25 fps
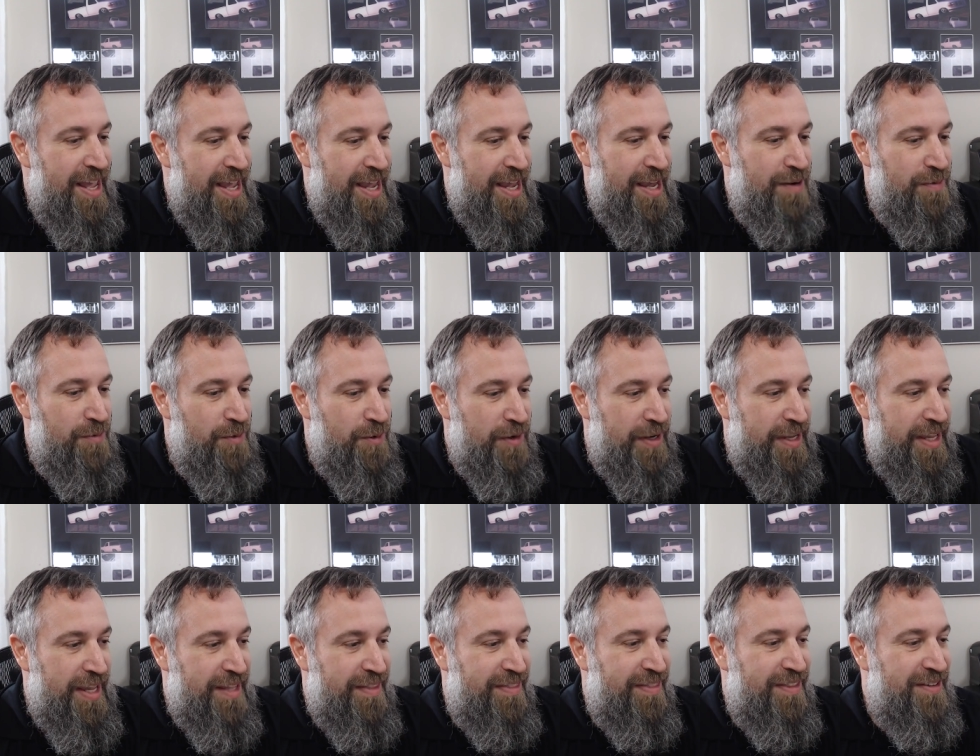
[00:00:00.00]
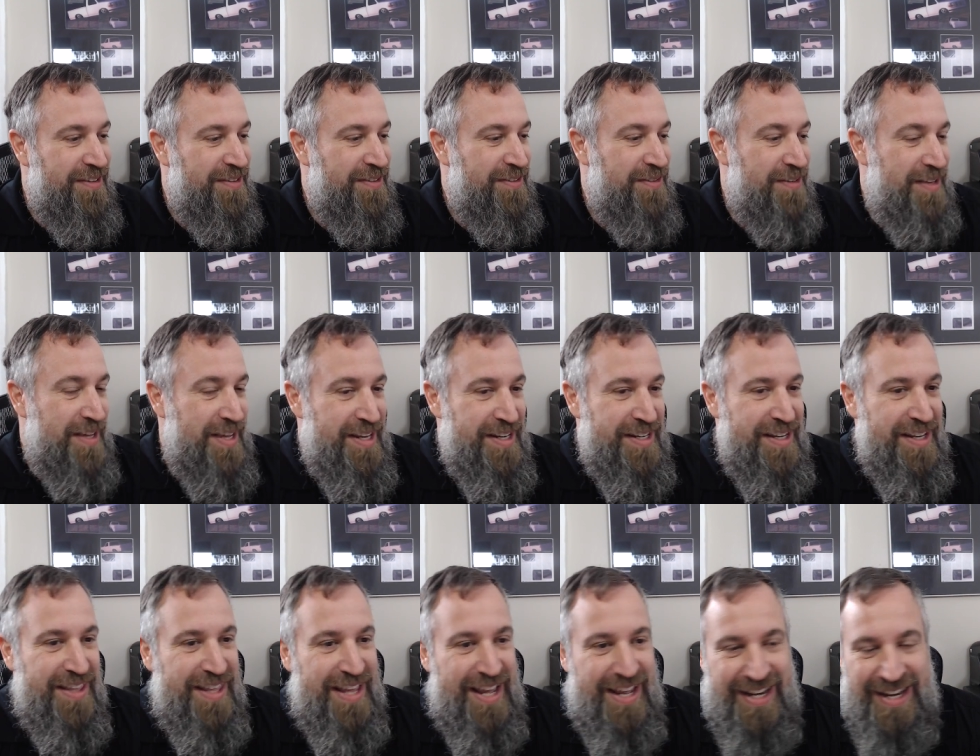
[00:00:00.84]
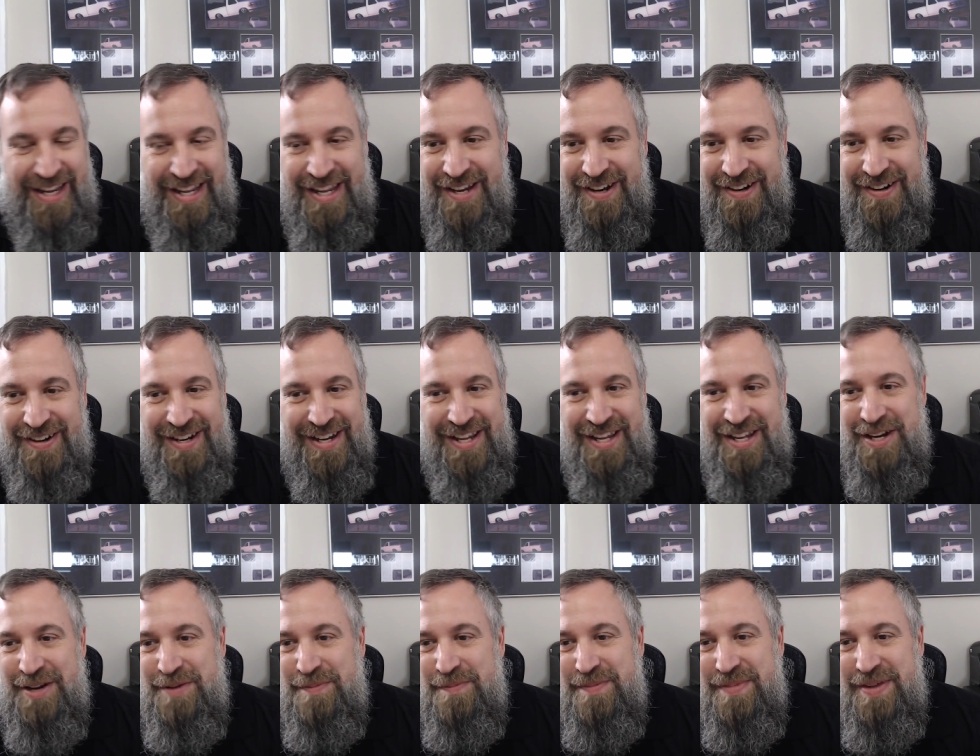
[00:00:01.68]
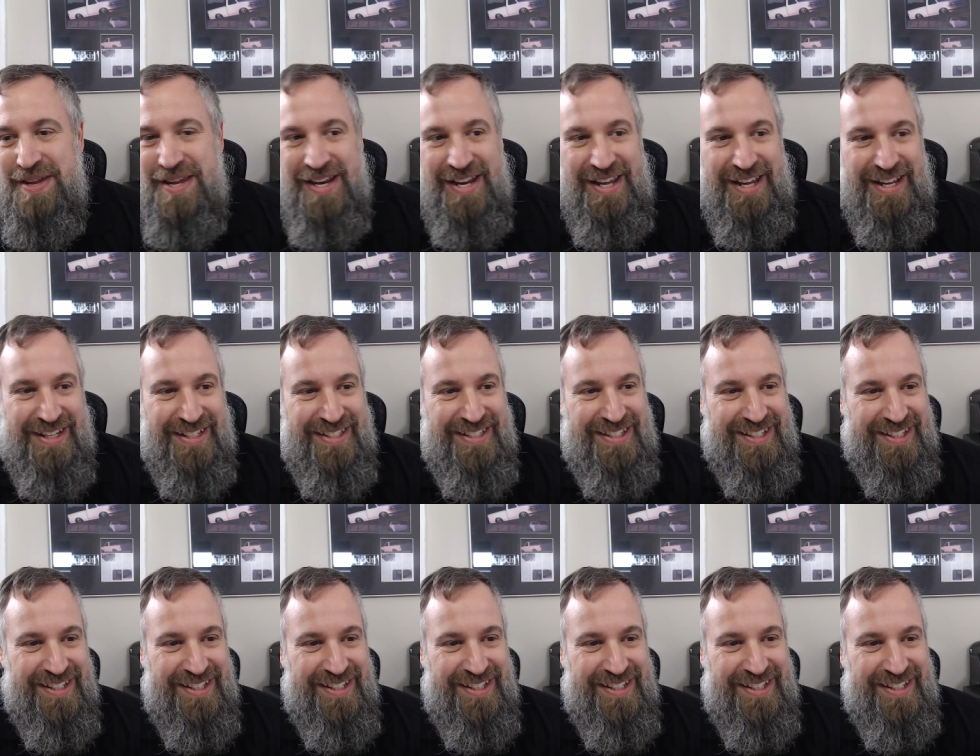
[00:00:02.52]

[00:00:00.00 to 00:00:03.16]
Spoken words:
and we'll get into that here in a minute.